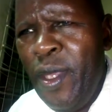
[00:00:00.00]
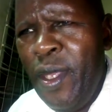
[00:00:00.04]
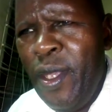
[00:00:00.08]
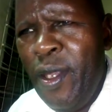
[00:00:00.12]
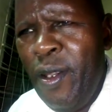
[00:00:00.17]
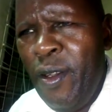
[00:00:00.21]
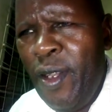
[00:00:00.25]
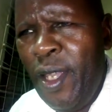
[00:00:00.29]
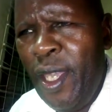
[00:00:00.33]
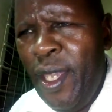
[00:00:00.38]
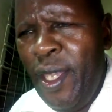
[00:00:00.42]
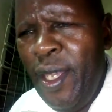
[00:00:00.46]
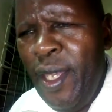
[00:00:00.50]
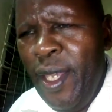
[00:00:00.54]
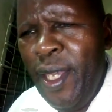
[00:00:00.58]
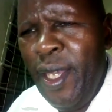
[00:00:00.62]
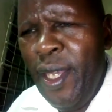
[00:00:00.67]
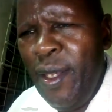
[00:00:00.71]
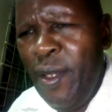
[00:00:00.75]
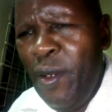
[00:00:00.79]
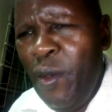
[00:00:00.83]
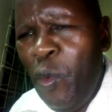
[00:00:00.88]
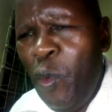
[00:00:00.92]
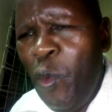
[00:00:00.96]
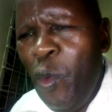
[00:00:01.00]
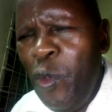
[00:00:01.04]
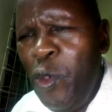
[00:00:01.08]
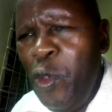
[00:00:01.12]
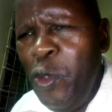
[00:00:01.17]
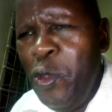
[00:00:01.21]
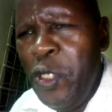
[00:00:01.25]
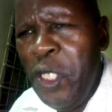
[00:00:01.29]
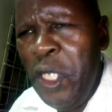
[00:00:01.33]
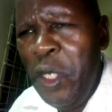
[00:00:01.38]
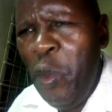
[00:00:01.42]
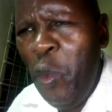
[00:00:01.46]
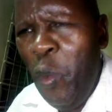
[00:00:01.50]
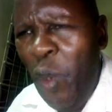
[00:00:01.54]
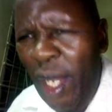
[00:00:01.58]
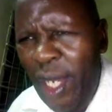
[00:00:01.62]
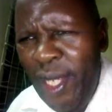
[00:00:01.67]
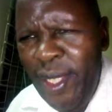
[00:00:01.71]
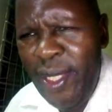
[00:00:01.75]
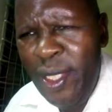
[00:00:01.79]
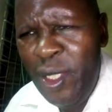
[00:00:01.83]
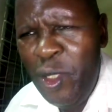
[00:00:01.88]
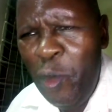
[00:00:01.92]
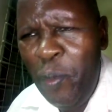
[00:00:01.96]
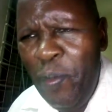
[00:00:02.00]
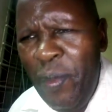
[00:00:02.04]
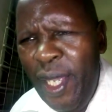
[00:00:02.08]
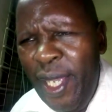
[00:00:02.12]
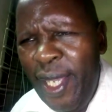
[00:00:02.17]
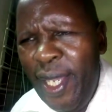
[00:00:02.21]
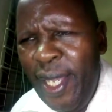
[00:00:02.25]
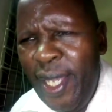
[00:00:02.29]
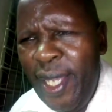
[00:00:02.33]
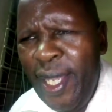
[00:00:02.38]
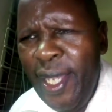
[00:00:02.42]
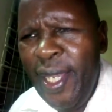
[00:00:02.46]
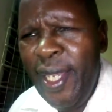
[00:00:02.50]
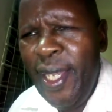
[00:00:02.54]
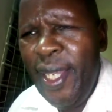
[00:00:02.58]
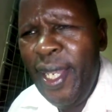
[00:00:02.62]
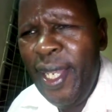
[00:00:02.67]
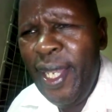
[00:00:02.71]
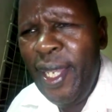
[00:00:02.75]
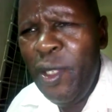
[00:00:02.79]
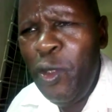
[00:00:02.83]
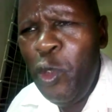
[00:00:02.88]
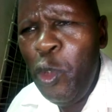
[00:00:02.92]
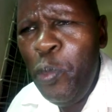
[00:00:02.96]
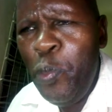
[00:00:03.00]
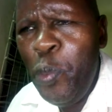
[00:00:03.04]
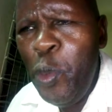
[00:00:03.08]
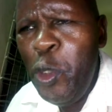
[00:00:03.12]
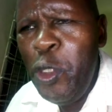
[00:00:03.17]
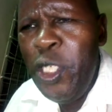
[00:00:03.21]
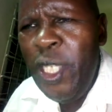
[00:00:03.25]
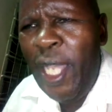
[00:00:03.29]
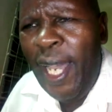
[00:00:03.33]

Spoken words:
okay, using ones to push